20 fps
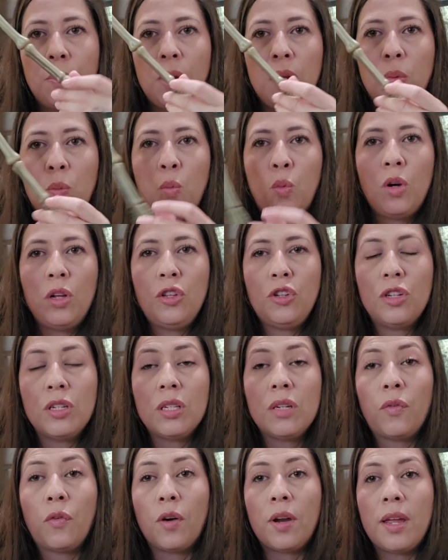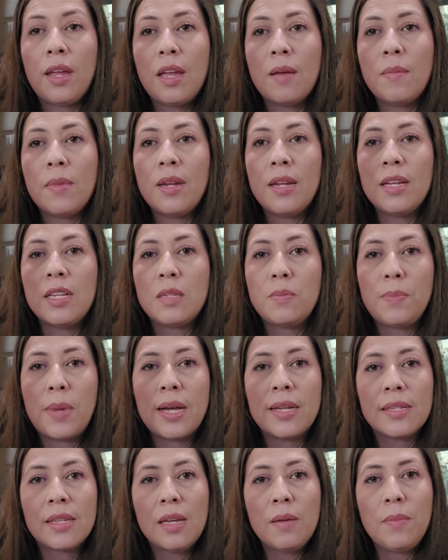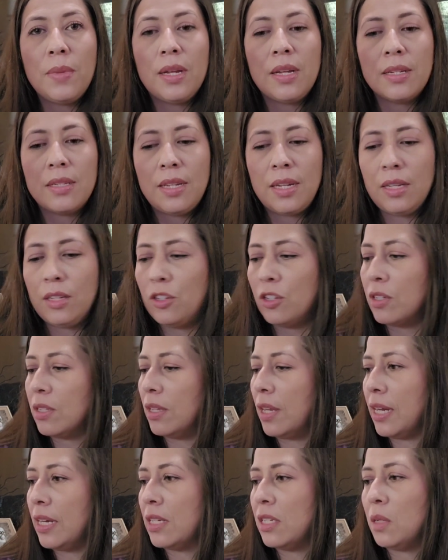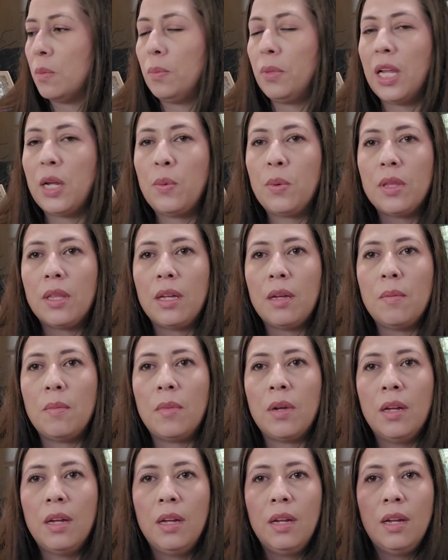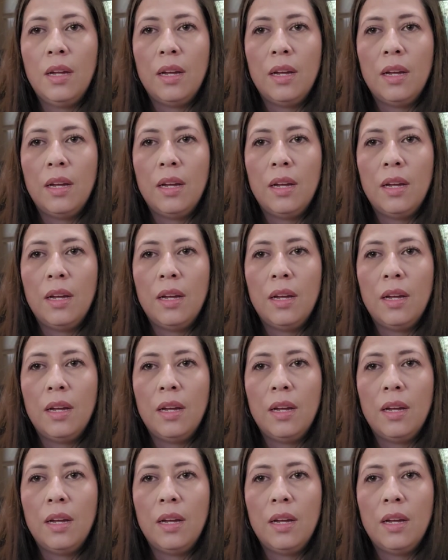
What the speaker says: I'm putting one just for him in his basket because he just likes to play with him.